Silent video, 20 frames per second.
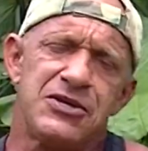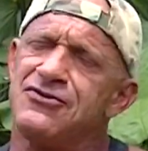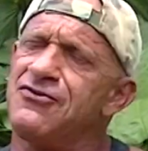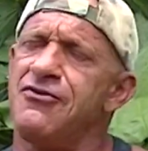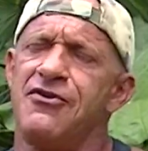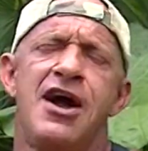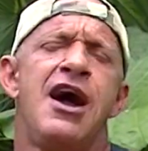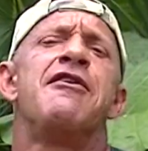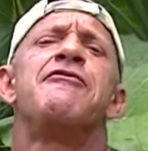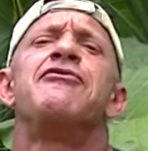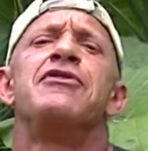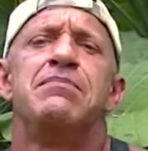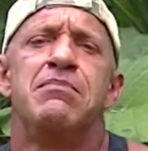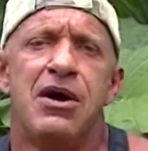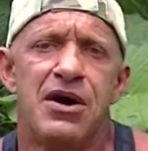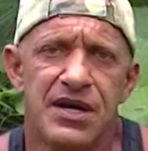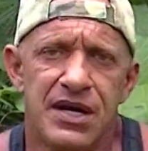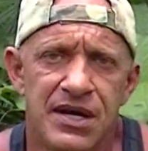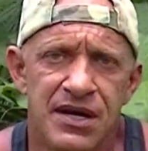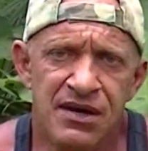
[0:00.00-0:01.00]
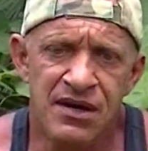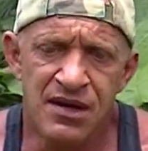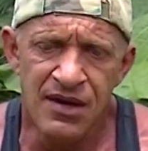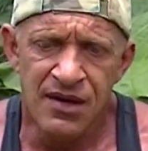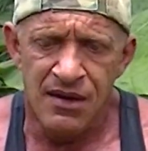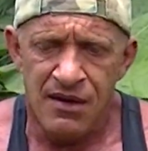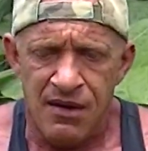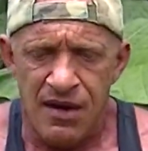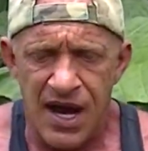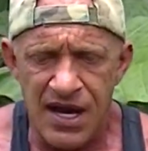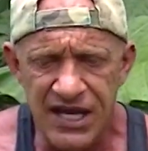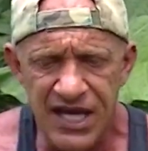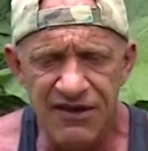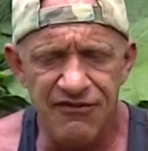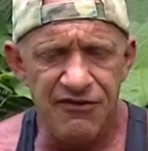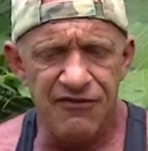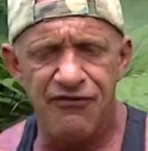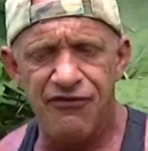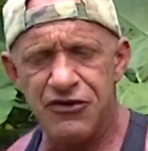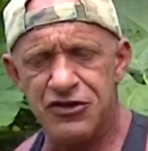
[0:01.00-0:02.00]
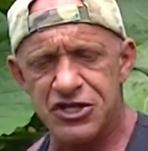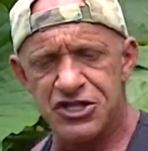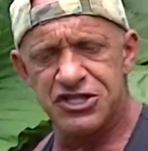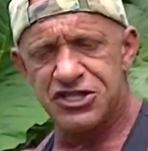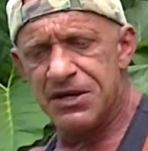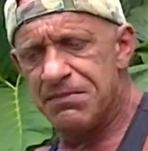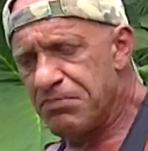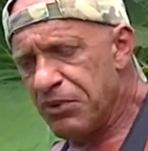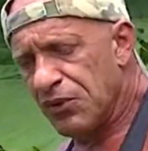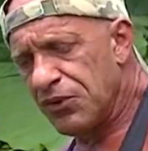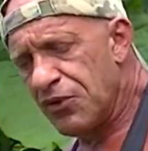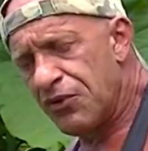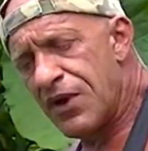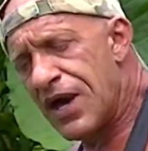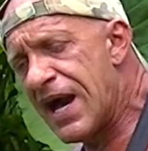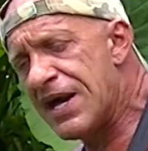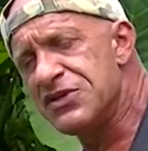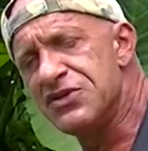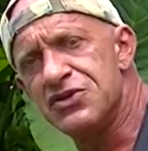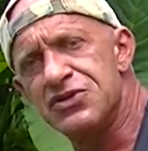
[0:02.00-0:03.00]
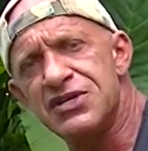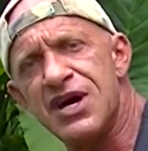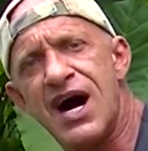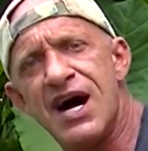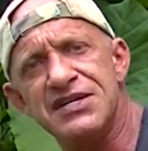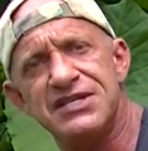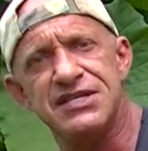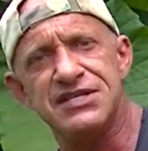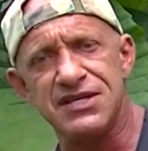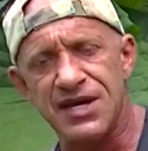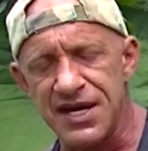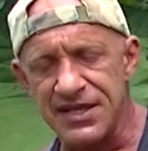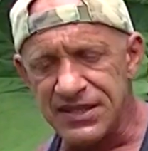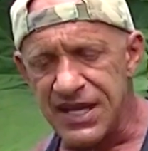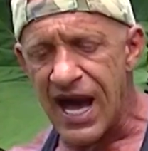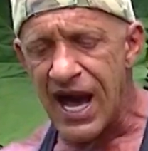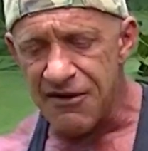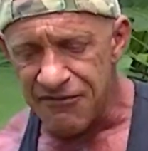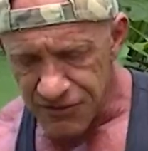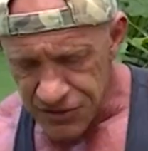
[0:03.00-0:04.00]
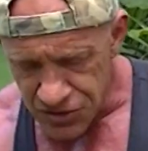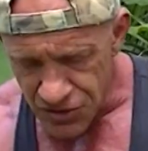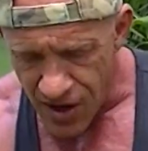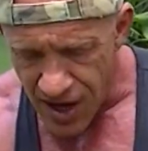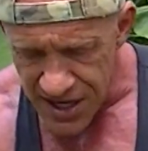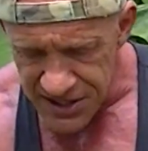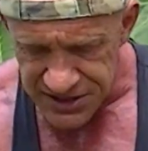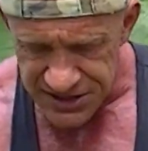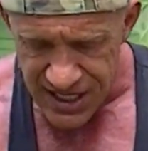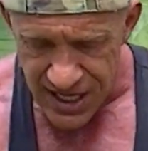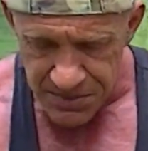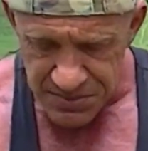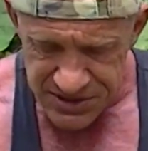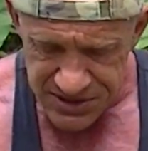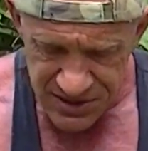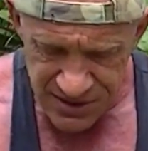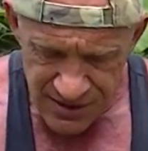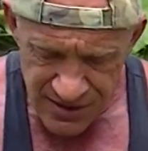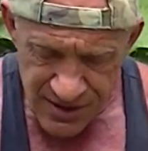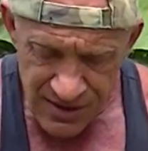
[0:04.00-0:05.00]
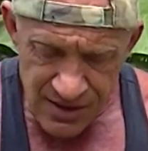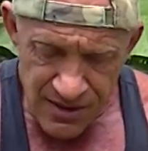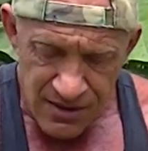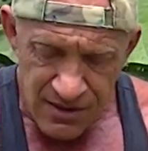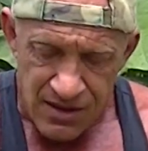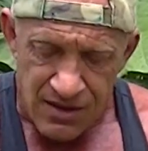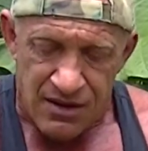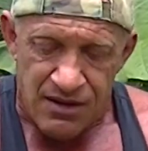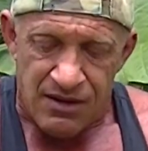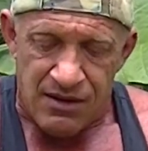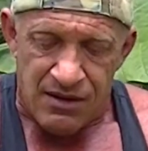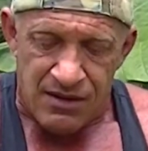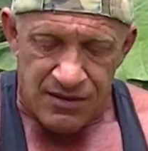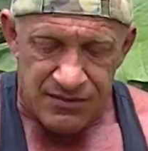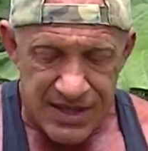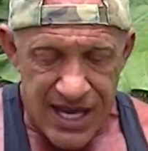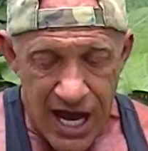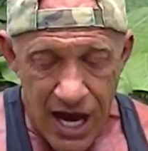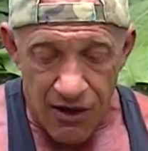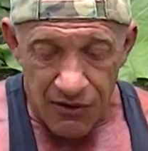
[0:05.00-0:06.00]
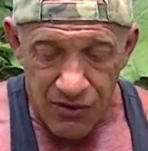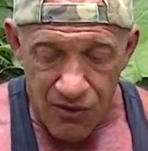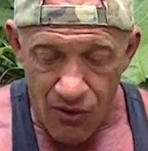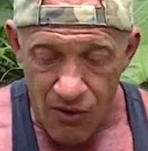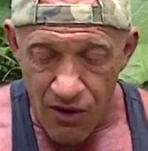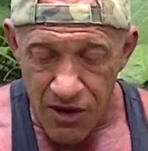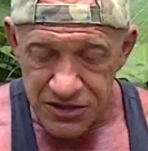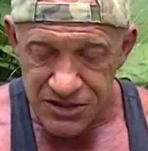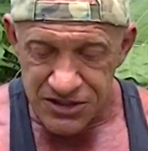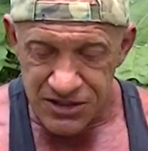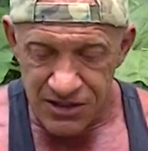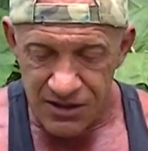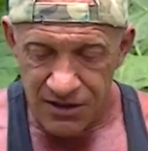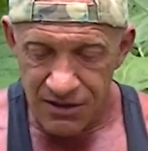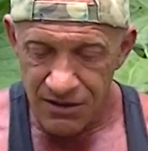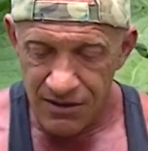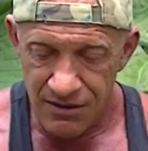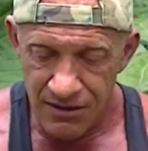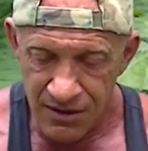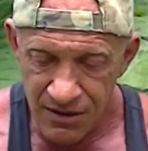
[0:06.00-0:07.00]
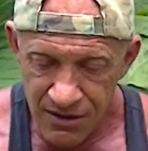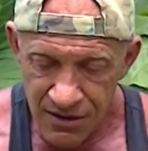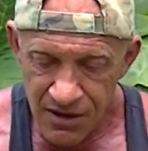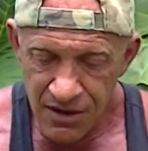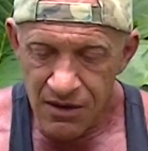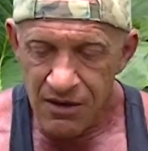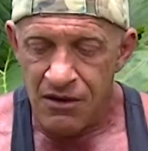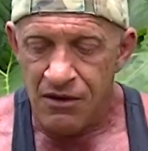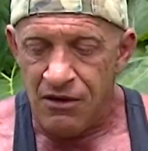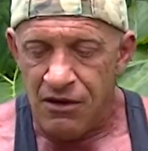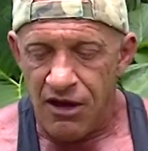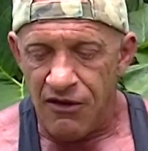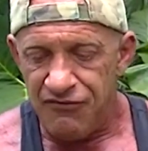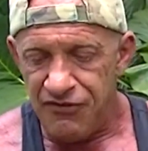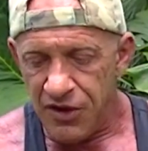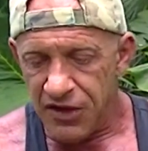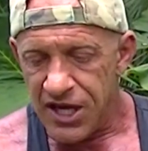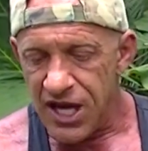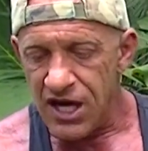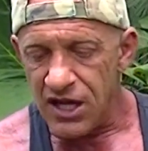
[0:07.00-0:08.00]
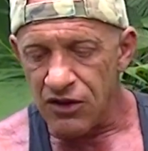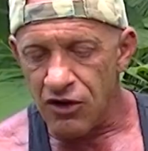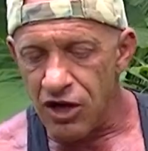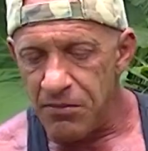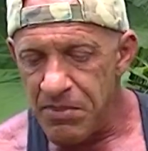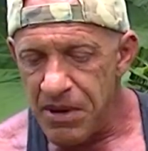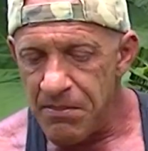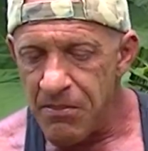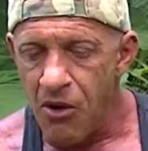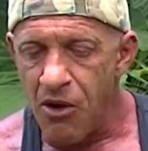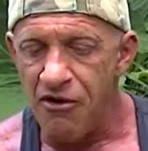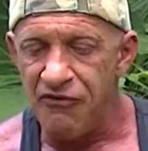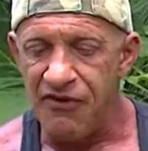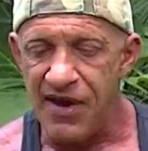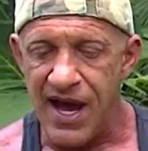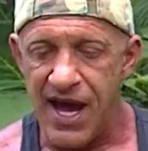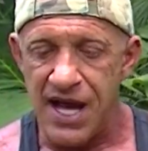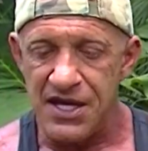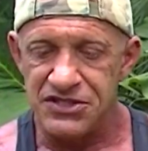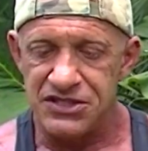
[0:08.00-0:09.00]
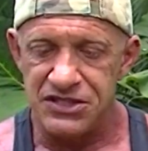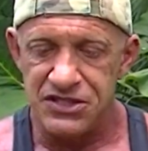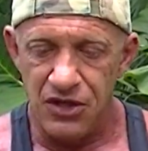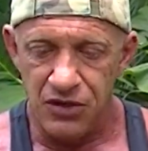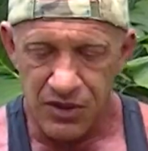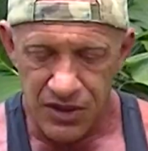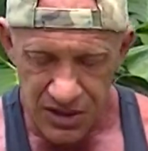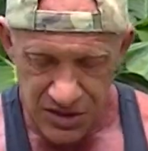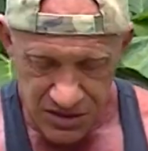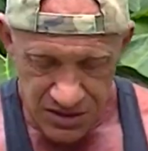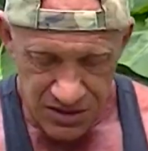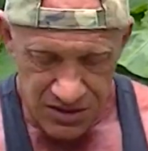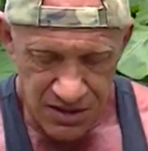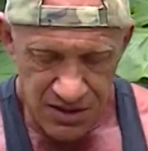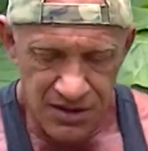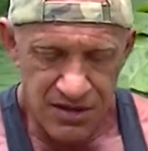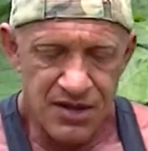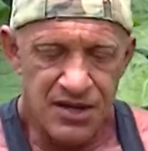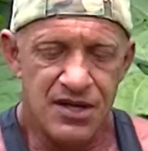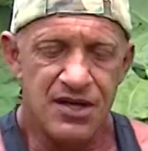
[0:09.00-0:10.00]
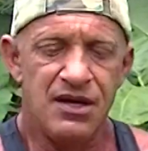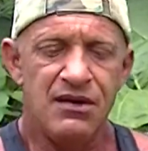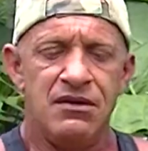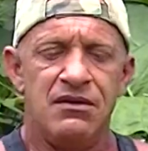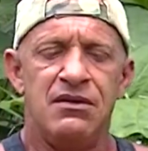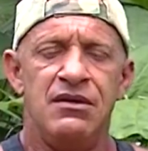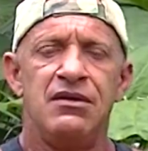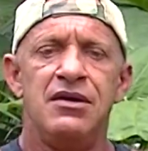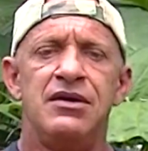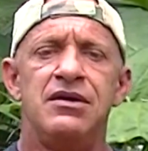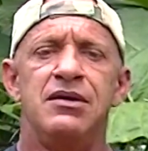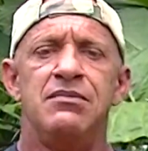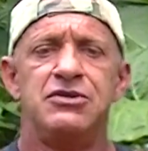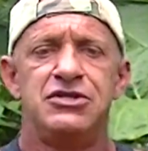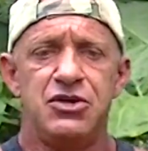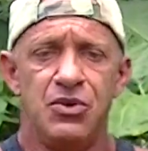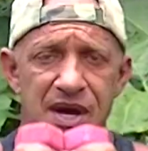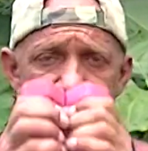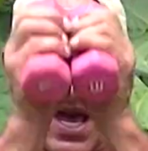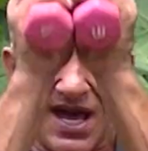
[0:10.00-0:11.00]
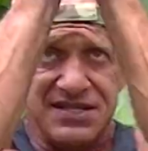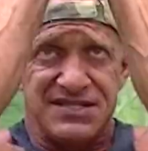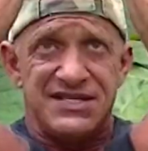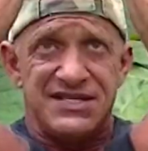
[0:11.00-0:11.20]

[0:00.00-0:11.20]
for everybody. And even for just simple little exercises like that for triceps. Now, of course, if you get a little bit more advanced, you can two hands